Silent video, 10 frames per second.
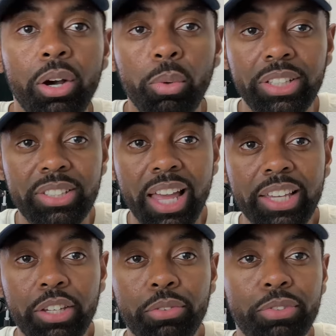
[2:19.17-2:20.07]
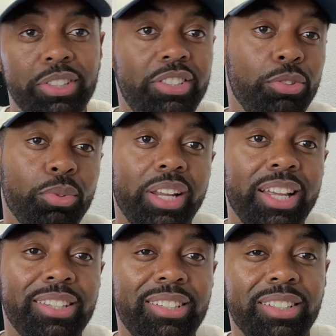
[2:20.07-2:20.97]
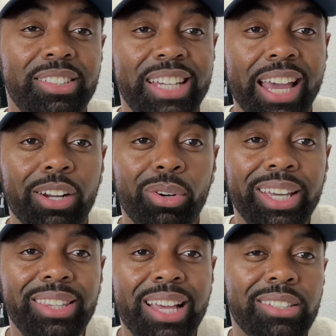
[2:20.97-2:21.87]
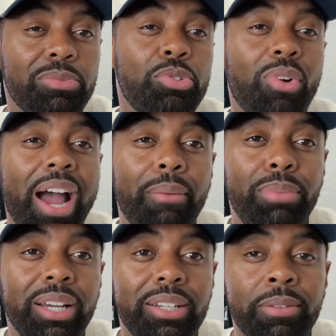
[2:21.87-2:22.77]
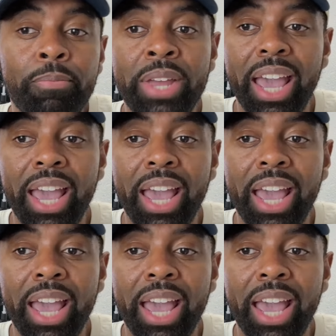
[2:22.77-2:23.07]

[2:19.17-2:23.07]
which, thank you for tuning into the channel. Hit that subscribe button.